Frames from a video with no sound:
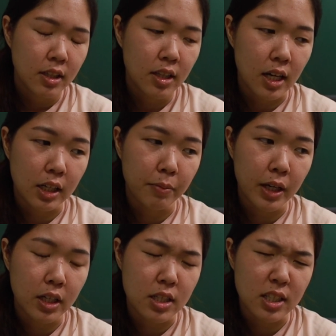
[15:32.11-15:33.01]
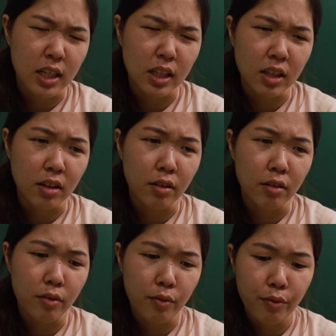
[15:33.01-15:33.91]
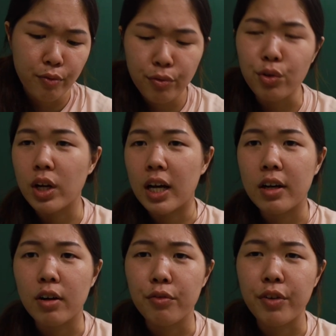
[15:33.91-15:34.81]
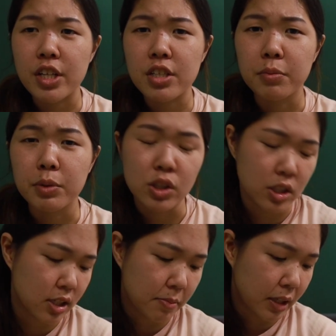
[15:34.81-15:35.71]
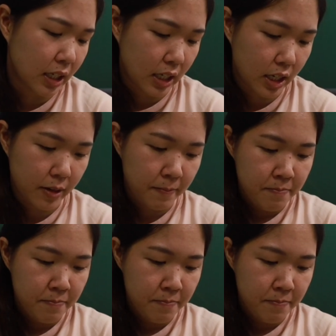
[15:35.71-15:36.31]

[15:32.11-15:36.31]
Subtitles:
the other one is I think food or vegetables or something like that.